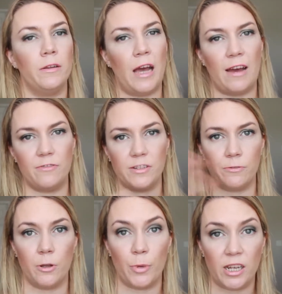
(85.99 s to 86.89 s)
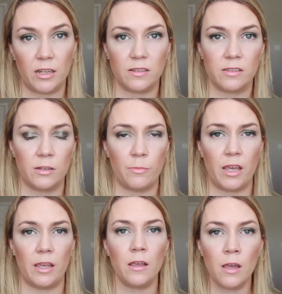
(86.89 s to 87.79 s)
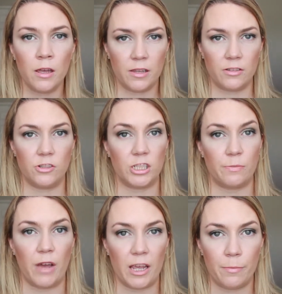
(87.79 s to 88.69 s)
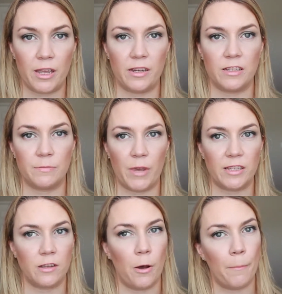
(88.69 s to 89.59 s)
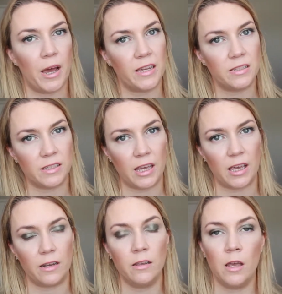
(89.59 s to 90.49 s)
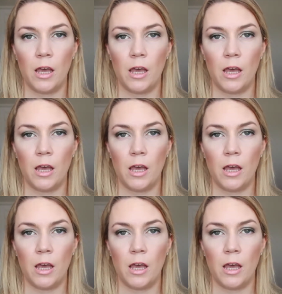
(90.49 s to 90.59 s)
have different opinions to me. These are just my opinions based on my skin